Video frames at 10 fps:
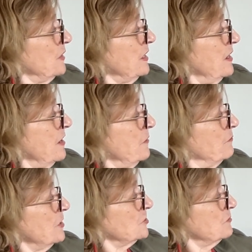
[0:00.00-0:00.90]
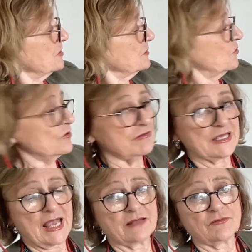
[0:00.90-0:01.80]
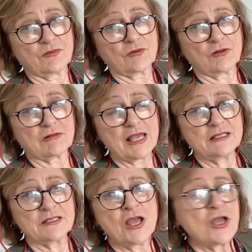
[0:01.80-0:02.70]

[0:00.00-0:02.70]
be much, much smaller again, all right?